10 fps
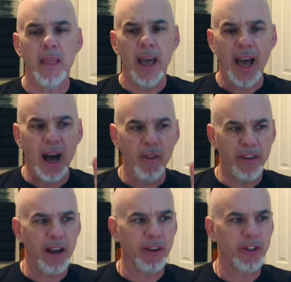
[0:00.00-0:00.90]
how the
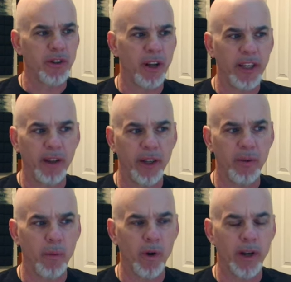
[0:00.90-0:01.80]
Dallas drawdown
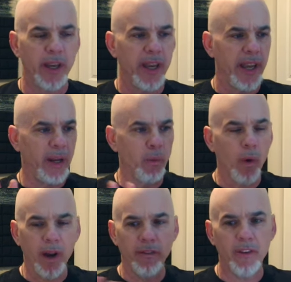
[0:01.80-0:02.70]
can work in
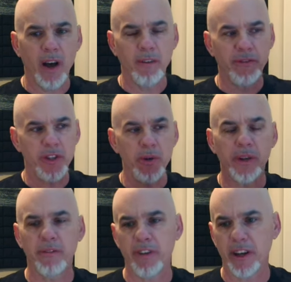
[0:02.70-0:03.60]
one of, of two
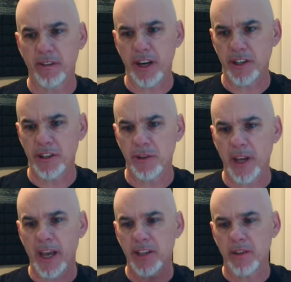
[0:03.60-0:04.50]
configurations.
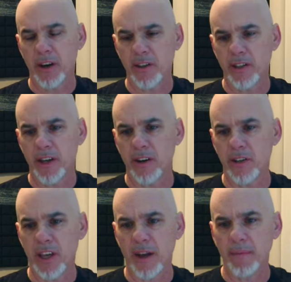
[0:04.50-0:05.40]
Okay. So there's, there's
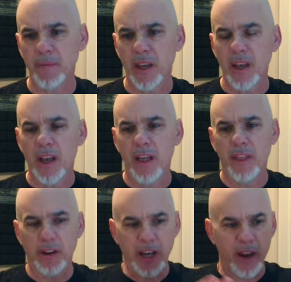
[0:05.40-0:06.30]
um,
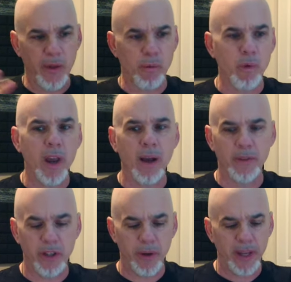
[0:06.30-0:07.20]
the kind of the run up
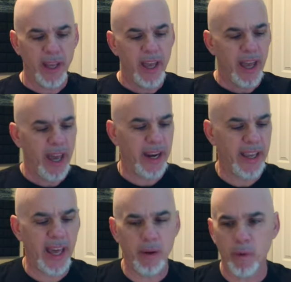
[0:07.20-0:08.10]
to it. And
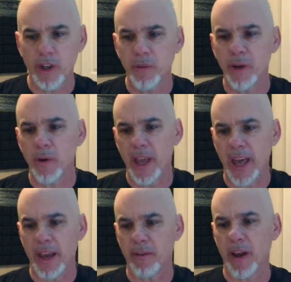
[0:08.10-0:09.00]
again, we're doing
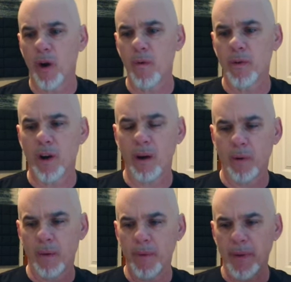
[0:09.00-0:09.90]
okay, right? Overall, we're
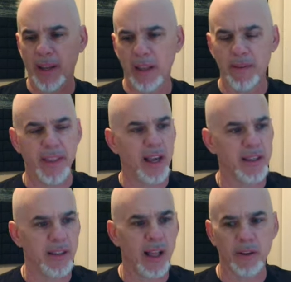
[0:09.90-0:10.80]
up about
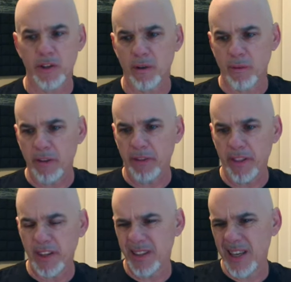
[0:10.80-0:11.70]
$11,000 roughly.
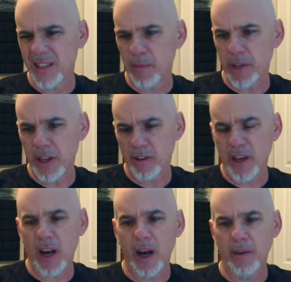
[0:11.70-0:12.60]
This, these numbers here are
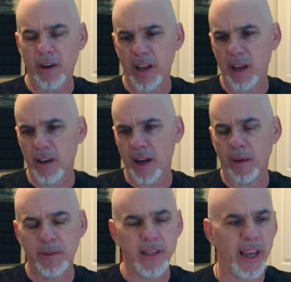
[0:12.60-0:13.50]
not, not, not
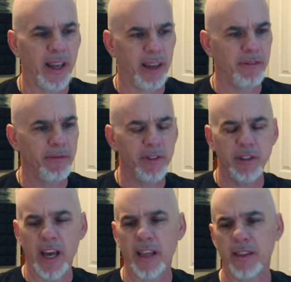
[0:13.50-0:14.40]
up to date. I got to
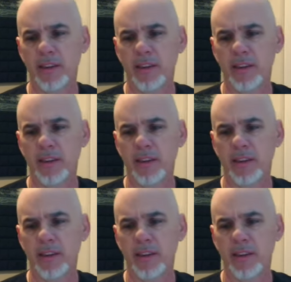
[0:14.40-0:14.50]
add